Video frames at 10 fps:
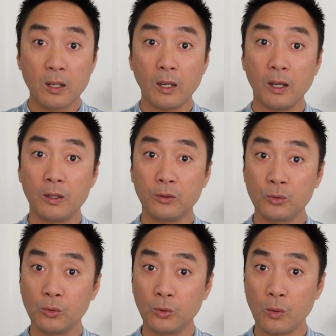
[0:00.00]

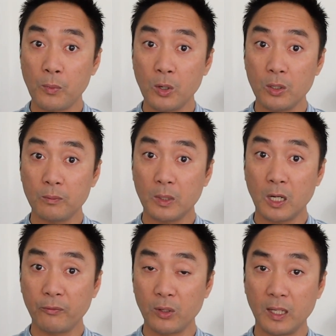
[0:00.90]
to the bottom
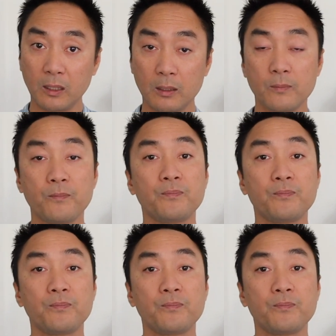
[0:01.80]
of the lake.